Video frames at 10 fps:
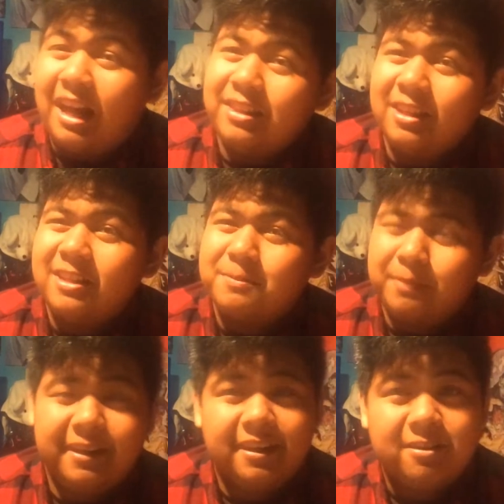I think it's
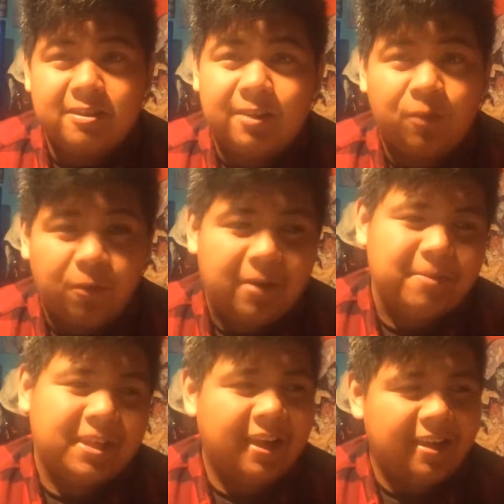pretty interesting for one
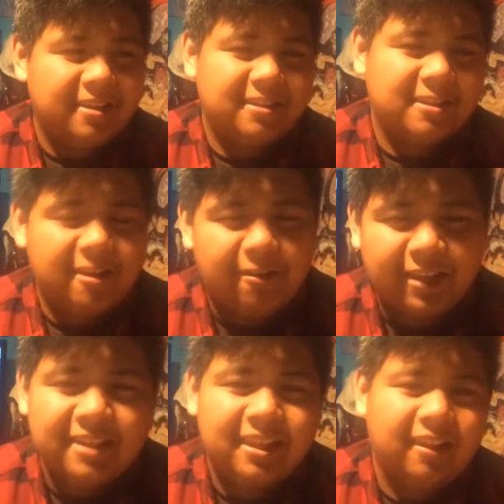because
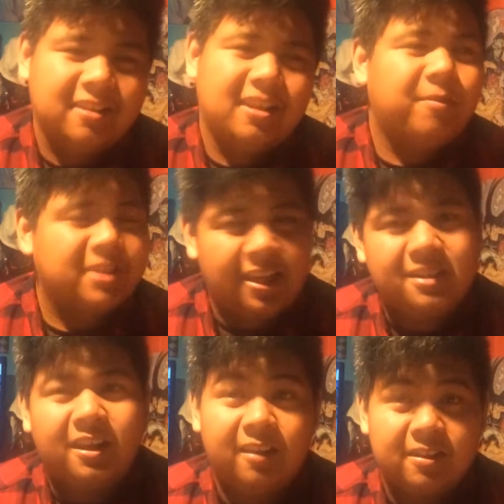Kansai Collection. I watched
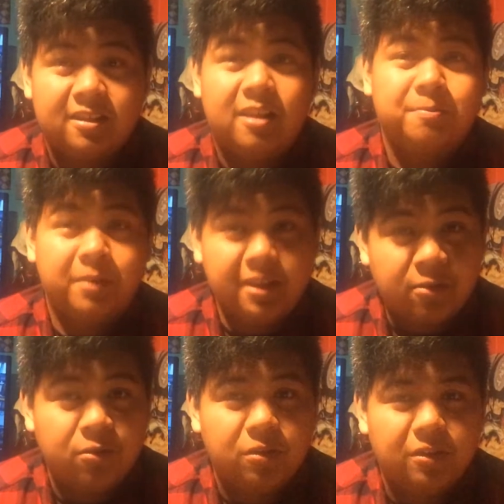Kansai Collection. That was pretty
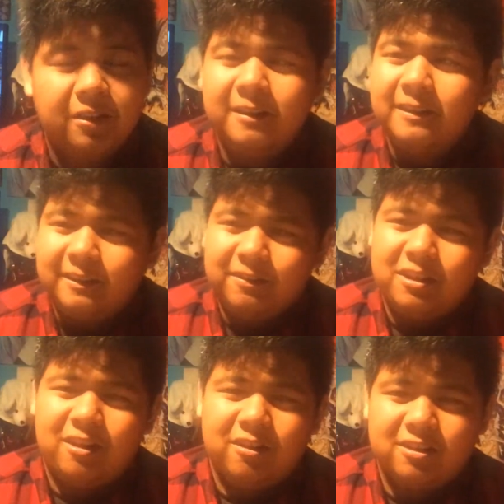cool.
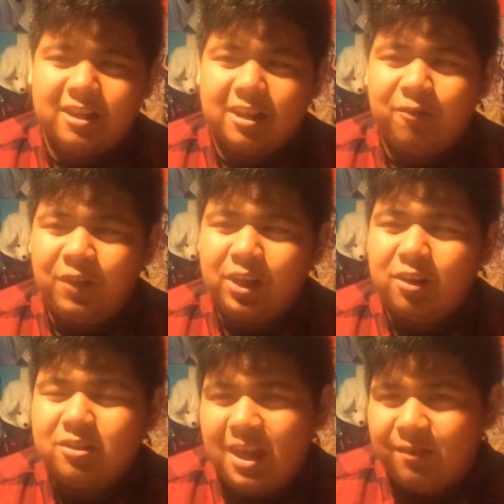It's like, oh, fleet
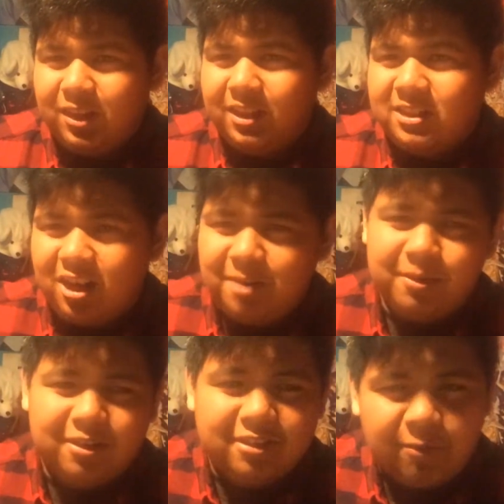girls have like these
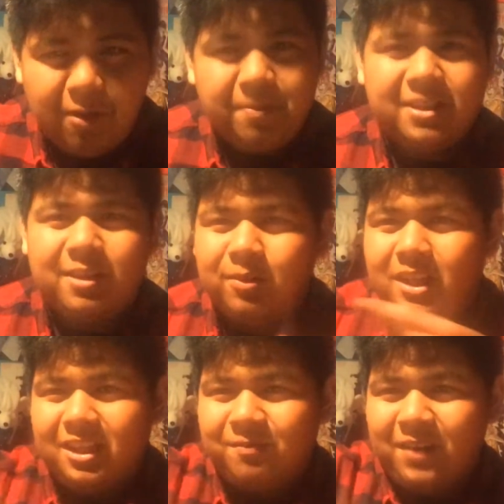armors and weapons and
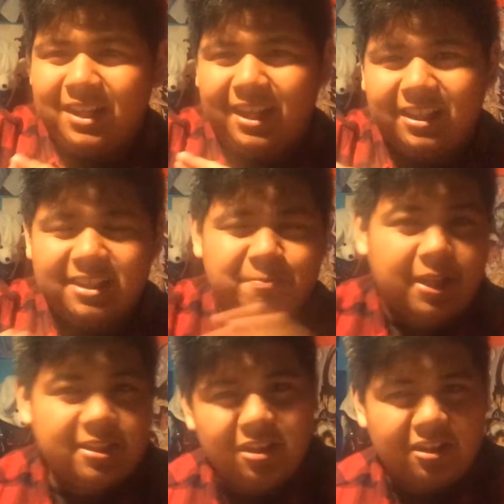whatnot. They fight like these
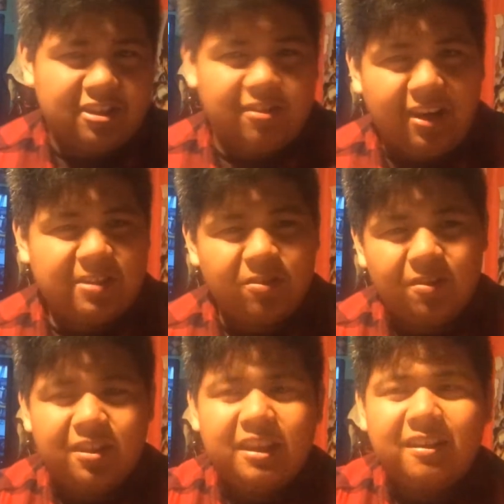monsters, right, sort
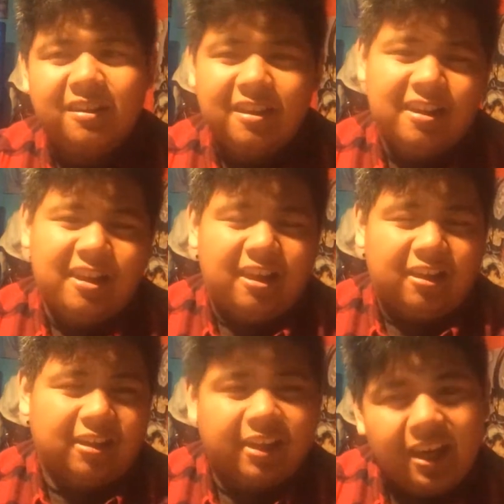of thing.
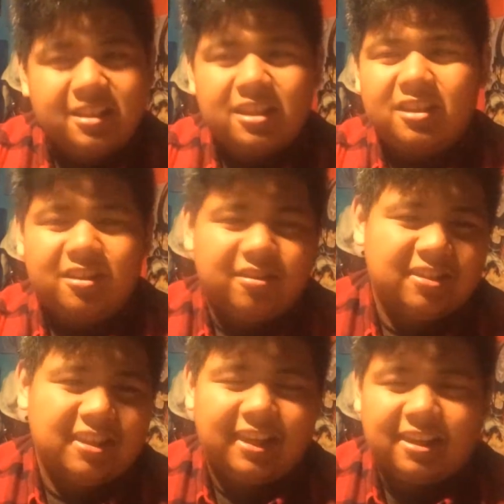Gargantia
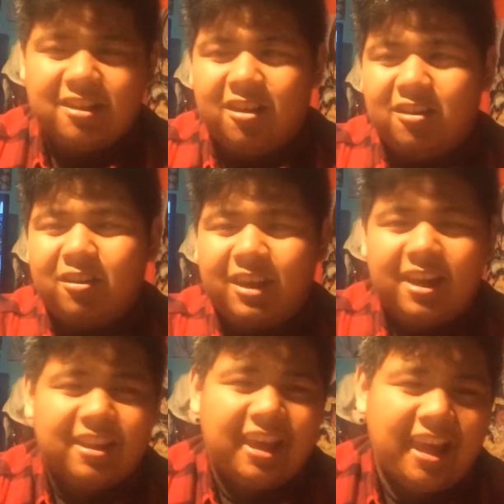is like,
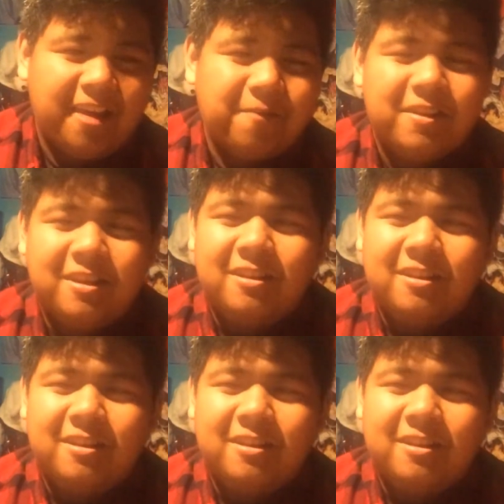okay, they have